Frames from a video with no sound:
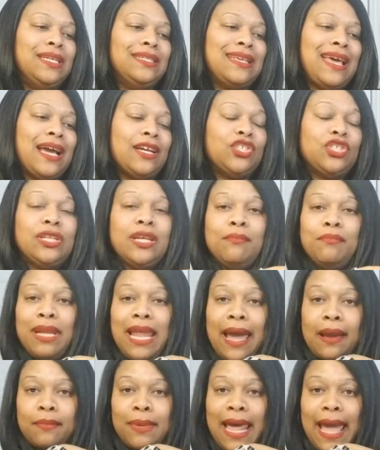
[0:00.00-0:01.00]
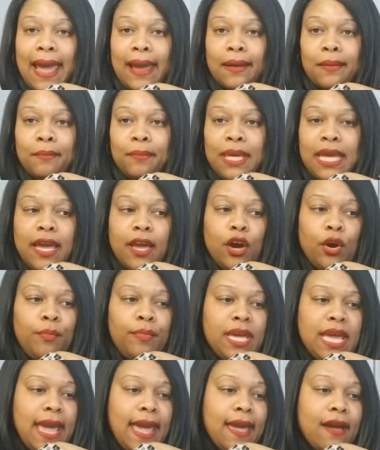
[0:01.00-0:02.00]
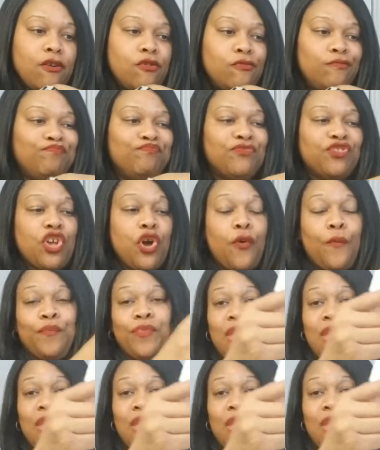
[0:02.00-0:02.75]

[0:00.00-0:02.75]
is actually black, black, BLBL. So